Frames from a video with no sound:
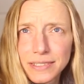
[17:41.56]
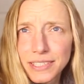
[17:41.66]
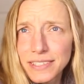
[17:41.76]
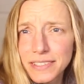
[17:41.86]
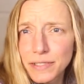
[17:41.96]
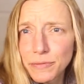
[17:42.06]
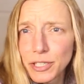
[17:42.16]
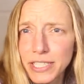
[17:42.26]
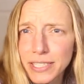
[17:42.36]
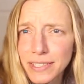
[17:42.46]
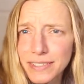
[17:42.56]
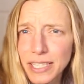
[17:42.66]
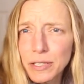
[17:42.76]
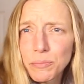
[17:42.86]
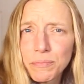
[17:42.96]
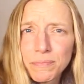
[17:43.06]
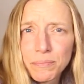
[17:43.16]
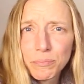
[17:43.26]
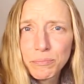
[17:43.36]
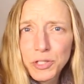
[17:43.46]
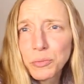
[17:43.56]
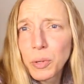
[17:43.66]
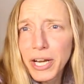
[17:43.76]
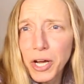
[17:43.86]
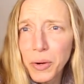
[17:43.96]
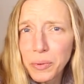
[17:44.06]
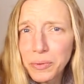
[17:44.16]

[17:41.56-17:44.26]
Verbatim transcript: Just different. It's like 2.0,